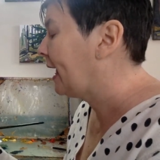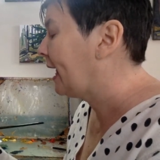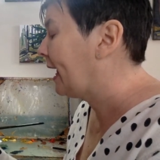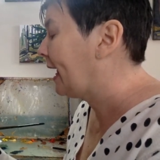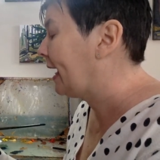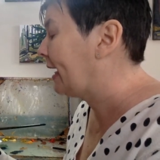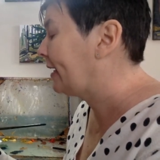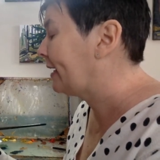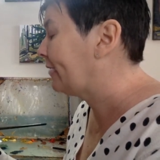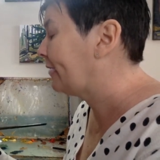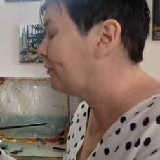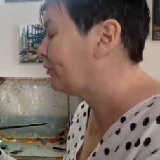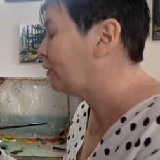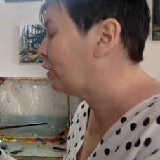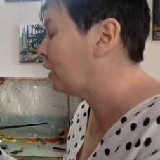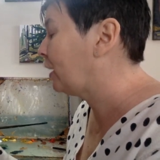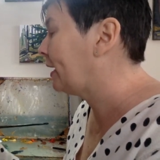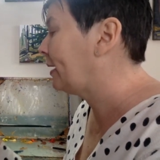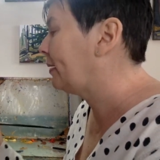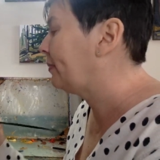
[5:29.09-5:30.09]
and I've
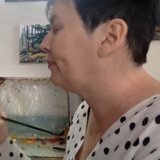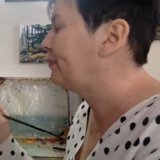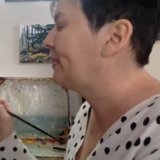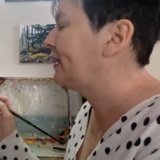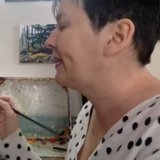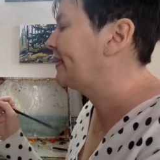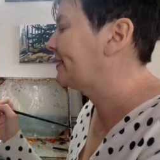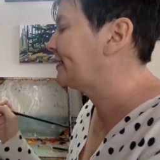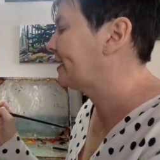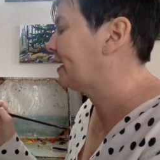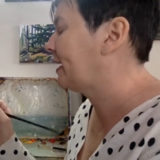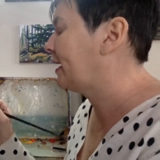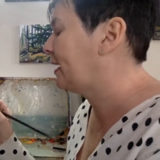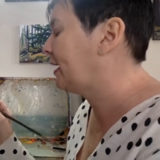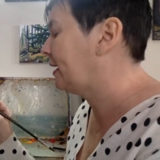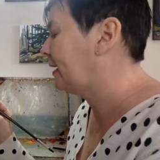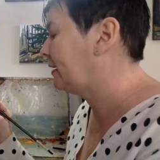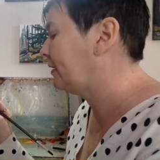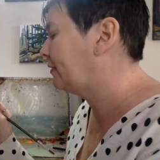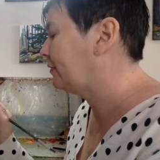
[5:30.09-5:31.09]
got a bit
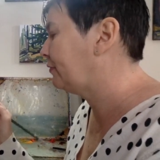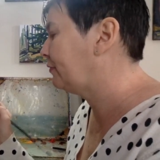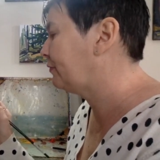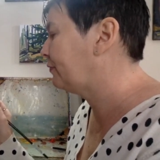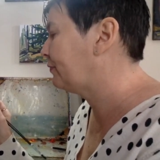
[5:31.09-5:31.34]
of